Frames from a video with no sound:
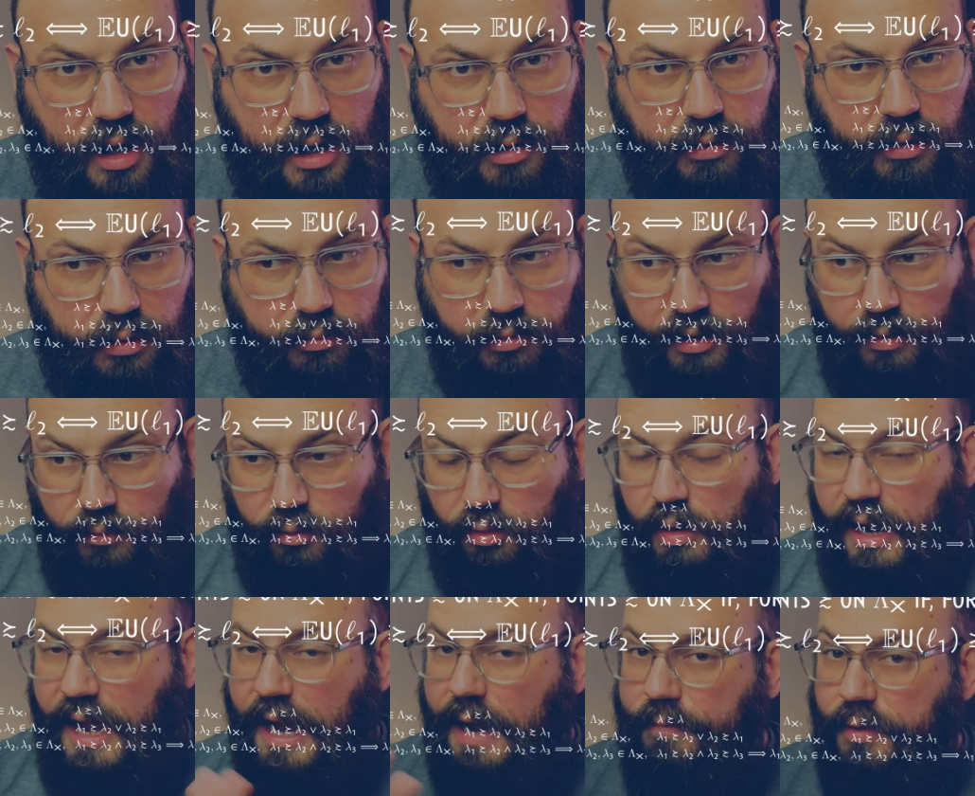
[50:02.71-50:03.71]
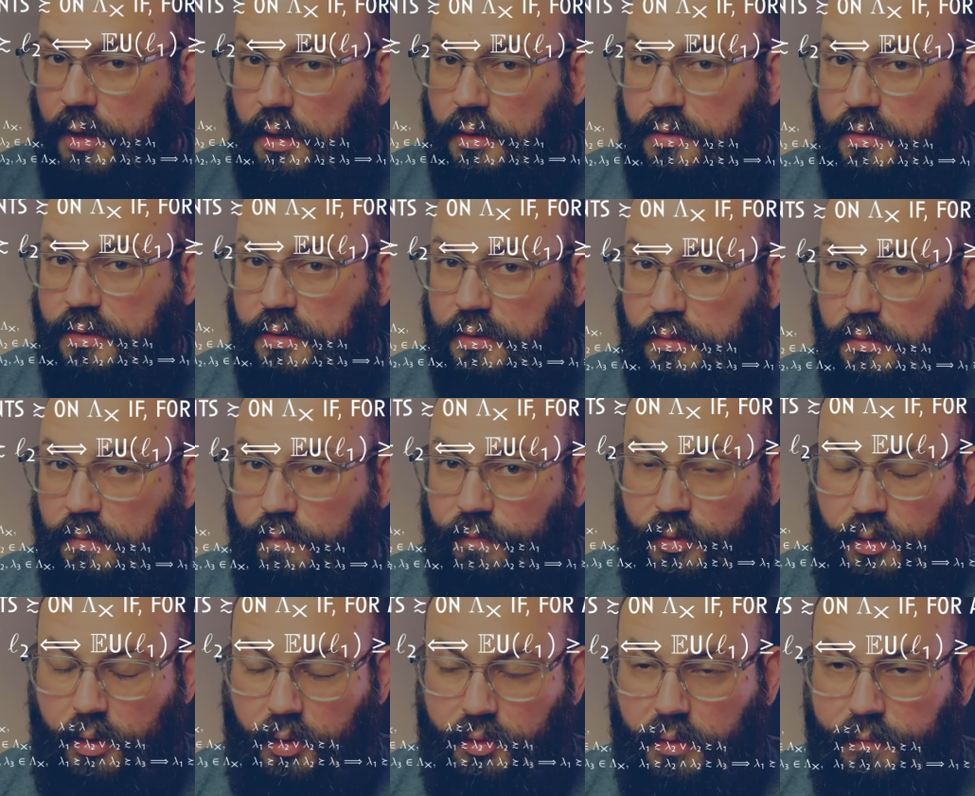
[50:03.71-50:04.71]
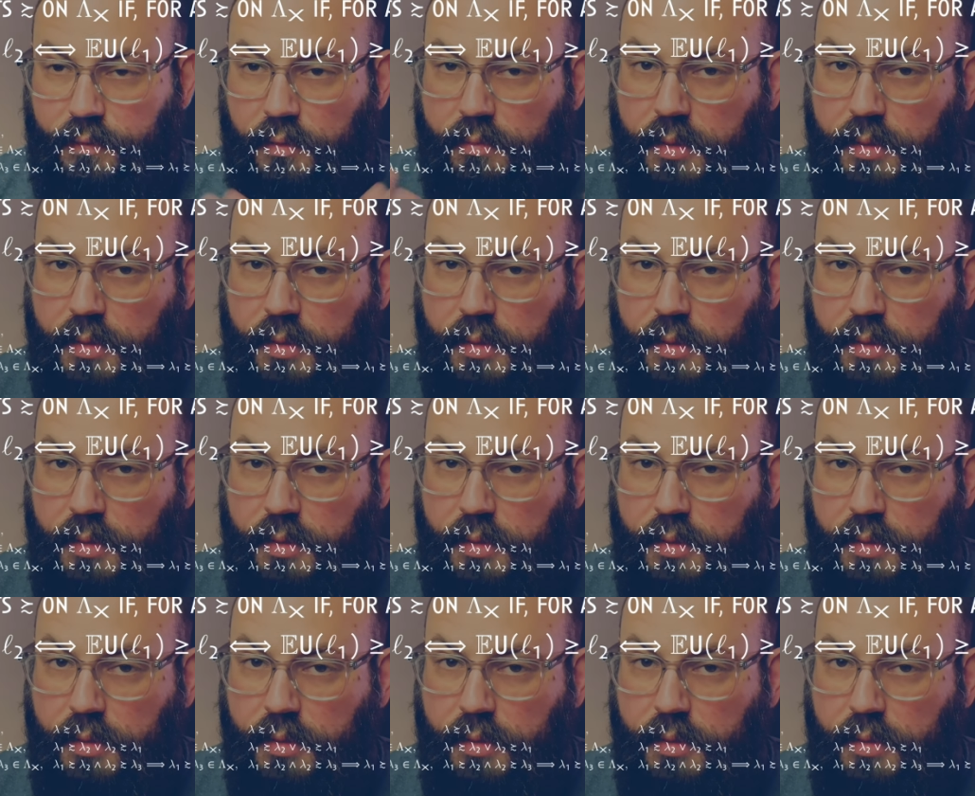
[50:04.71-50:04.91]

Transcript: as lottery three. So I have those. Those are